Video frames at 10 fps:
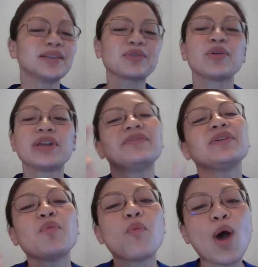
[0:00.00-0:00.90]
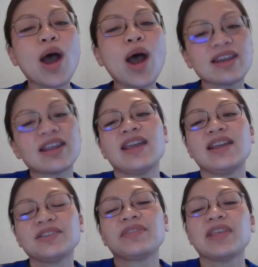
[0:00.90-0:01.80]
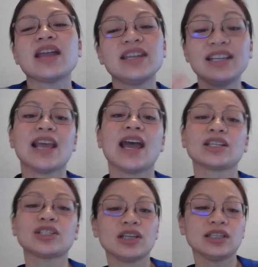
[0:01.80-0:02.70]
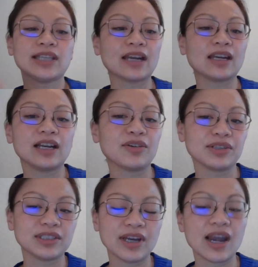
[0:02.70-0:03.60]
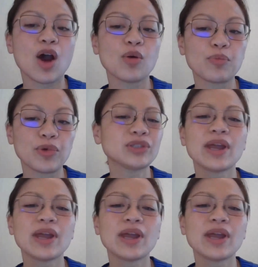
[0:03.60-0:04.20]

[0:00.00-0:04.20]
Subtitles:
so even one case of that is actually technically considered an outbreak.